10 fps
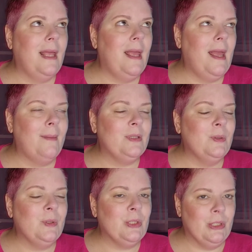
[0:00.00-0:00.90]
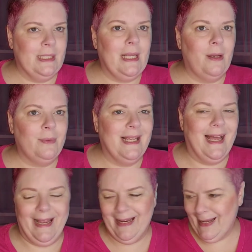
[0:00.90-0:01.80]
absolute certainty I would
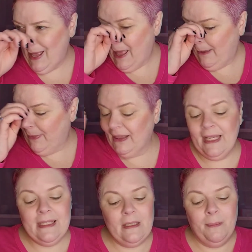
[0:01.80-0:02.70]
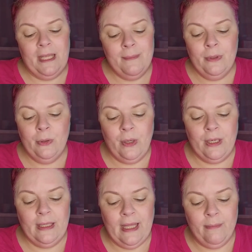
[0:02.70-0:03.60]
die. But the people who are
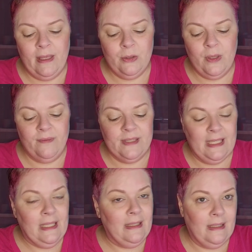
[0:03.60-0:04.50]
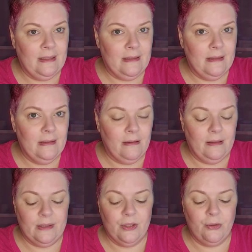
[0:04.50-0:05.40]
claiming to have seen
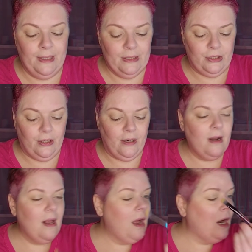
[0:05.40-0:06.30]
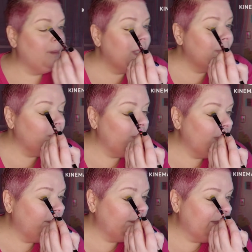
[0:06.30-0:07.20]
this creature are people
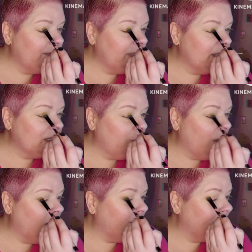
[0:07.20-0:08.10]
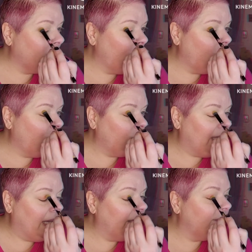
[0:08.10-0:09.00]
who have lived in the swamp their whole
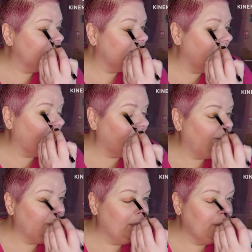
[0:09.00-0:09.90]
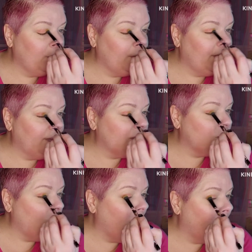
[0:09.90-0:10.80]
lives. They are familiar with the
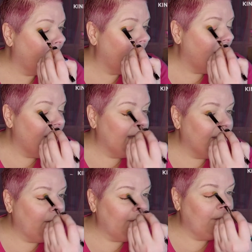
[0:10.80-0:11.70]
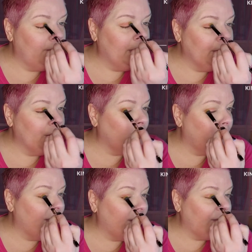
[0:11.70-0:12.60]
swamp. They are familiar
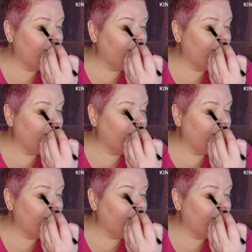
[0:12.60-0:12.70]
with